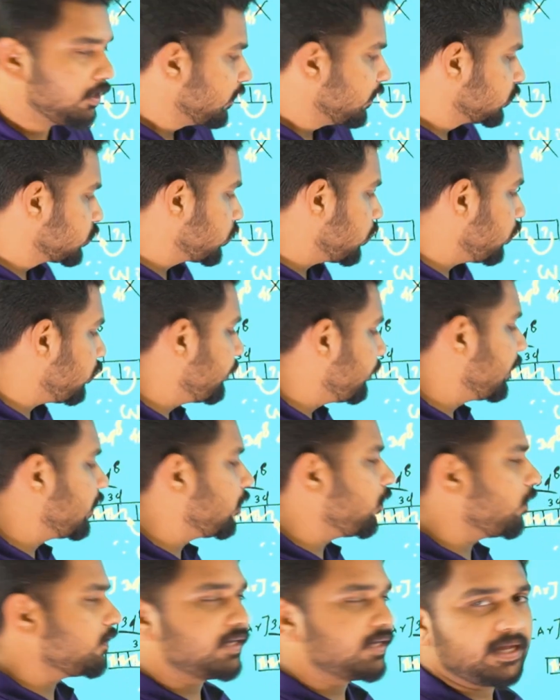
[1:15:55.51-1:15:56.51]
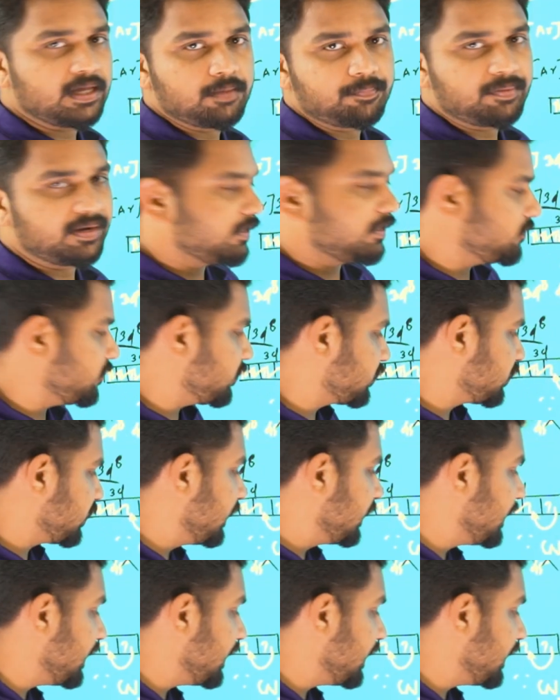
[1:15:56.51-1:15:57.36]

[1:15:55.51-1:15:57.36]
So we got the hybridization